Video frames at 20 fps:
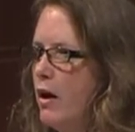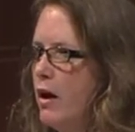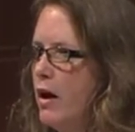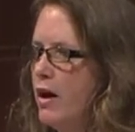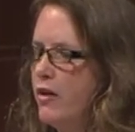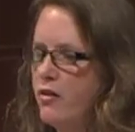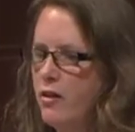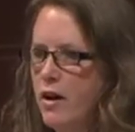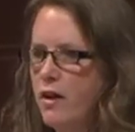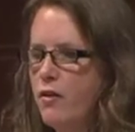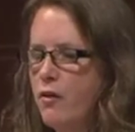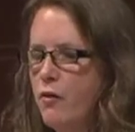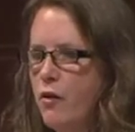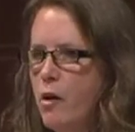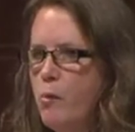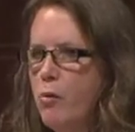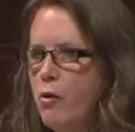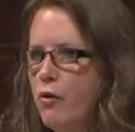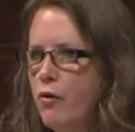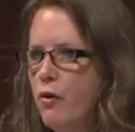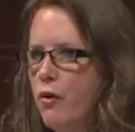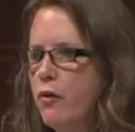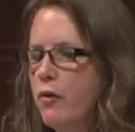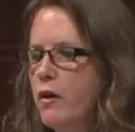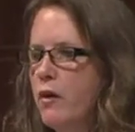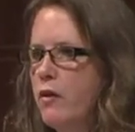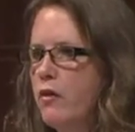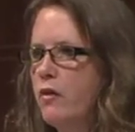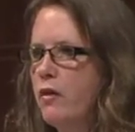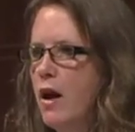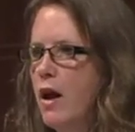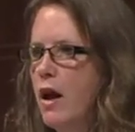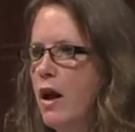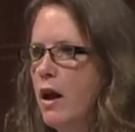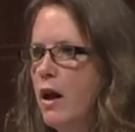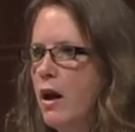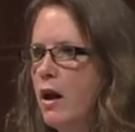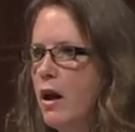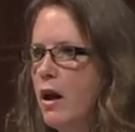It's a very perverse thing to say.